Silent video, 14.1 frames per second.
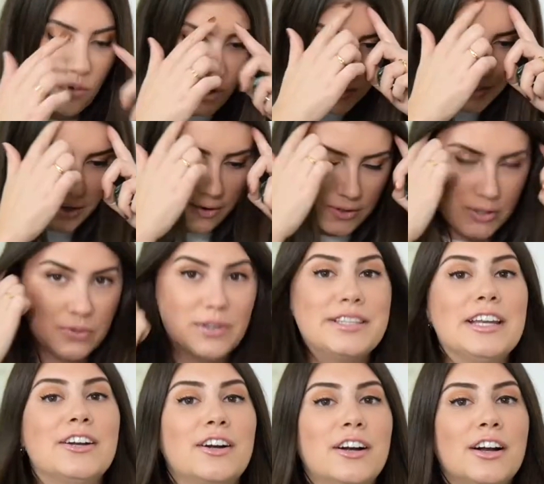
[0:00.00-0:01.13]
or to go to a
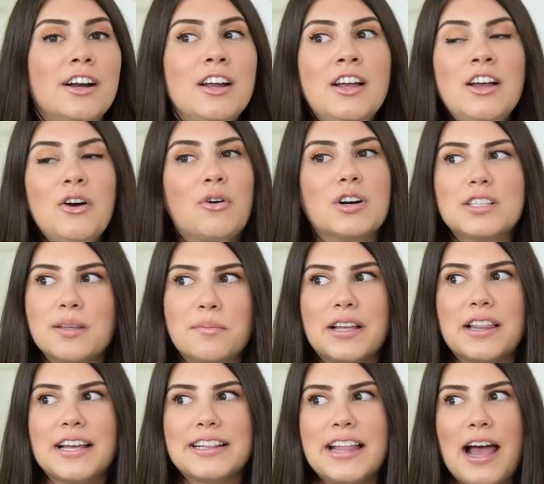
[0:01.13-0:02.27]
dinner or something
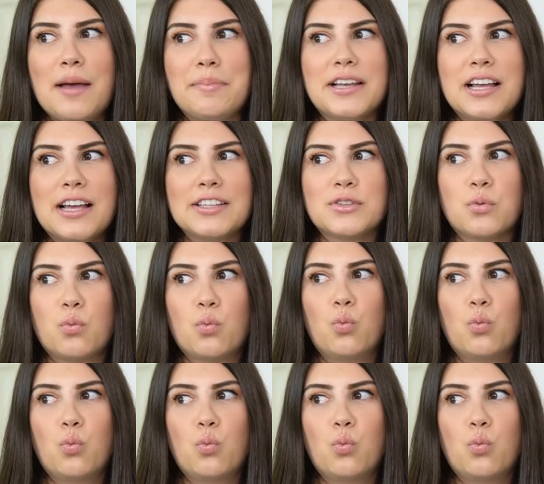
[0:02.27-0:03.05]
like that, because